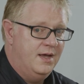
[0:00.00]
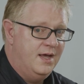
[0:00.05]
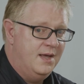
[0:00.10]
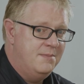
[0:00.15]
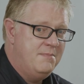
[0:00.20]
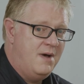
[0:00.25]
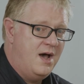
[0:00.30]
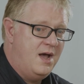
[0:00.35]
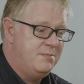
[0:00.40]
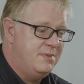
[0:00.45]

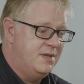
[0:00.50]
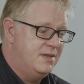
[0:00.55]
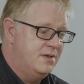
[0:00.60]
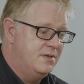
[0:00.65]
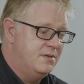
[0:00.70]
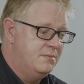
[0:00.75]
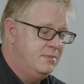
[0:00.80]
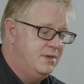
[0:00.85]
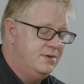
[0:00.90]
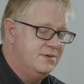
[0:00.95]
It might be
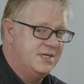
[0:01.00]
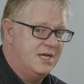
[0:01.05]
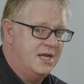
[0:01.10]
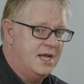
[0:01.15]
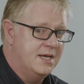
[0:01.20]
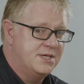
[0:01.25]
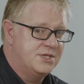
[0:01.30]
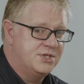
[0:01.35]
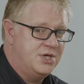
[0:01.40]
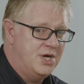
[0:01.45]
that the music
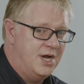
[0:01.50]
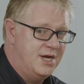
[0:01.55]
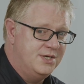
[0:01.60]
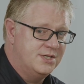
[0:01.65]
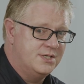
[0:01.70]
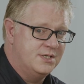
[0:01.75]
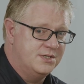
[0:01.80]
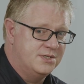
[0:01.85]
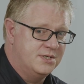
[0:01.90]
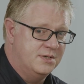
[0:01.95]
gets
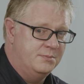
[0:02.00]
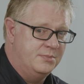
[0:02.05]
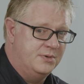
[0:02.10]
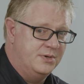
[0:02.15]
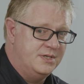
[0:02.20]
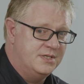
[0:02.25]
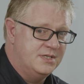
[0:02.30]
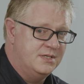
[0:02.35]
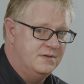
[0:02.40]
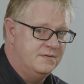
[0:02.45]
changed at some
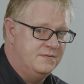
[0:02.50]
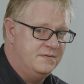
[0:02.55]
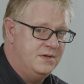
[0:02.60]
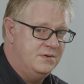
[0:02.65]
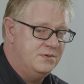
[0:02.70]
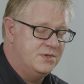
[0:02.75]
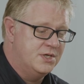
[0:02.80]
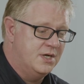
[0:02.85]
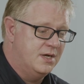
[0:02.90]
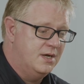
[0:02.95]
point in the
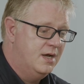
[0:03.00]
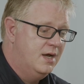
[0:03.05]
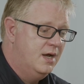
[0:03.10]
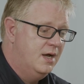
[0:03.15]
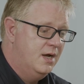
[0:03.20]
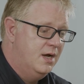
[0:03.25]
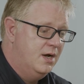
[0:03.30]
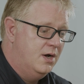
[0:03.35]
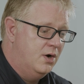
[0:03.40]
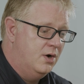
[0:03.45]
future,
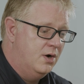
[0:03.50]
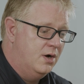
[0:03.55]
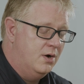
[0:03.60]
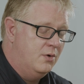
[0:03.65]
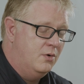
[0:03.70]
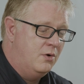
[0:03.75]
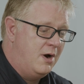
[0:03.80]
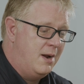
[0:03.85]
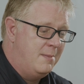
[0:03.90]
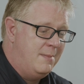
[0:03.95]

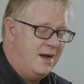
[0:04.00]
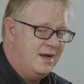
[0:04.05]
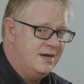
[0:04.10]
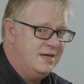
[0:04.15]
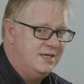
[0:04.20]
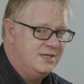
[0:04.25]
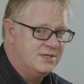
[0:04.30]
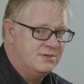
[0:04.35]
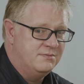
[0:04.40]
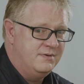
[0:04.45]
or I might
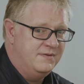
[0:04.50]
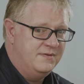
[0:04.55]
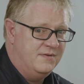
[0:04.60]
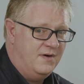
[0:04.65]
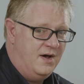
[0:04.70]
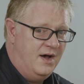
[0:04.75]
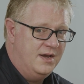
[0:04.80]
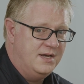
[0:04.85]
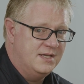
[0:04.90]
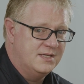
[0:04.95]
need to
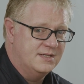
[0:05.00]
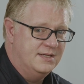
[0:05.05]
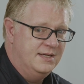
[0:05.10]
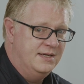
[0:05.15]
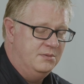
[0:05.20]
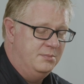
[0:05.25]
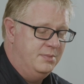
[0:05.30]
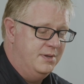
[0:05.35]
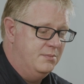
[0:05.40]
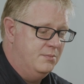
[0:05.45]
refine it a
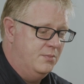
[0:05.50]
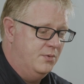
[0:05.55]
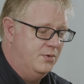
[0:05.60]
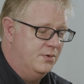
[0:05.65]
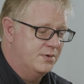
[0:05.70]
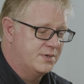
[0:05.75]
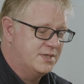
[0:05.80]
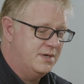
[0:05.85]
little bit more.